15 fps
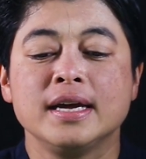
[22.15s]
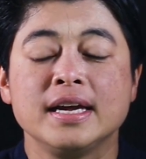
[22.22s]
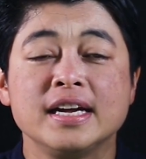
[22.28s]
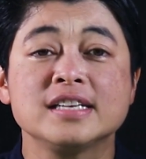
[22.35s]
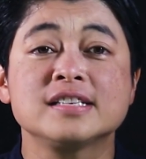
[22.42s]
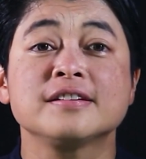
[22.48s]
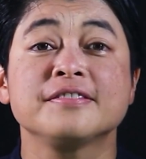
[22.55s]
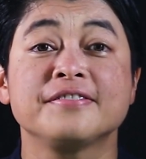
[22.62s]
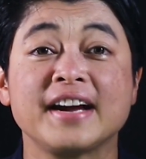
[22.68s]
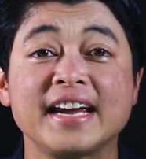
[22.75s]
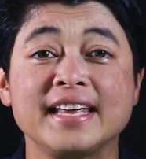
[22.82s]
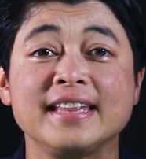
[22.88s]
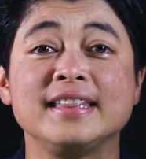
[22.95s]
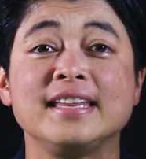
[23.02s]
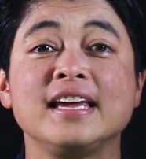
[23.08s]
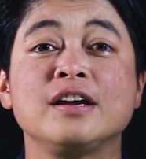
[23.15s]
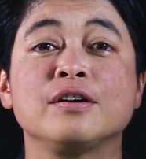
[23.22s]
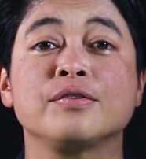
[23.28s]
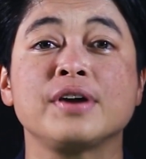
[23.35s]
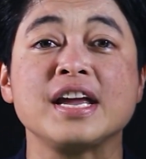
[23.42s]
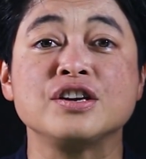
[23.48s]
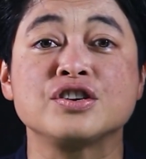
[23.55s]
is
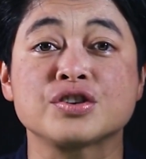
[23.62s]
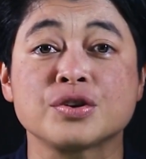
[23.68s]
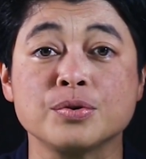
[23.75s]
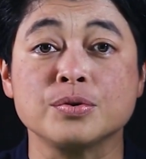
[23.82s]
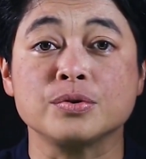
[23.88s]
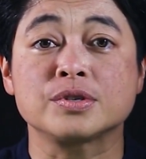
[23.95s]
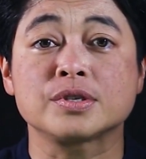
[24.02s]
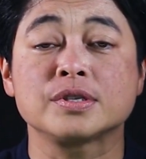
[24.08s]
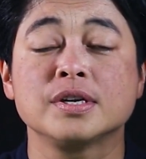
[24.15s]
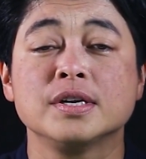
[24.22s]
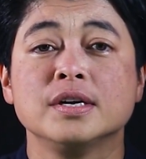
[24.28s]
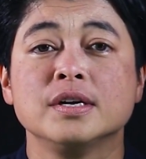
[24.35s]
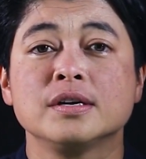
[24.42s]
finding ratios.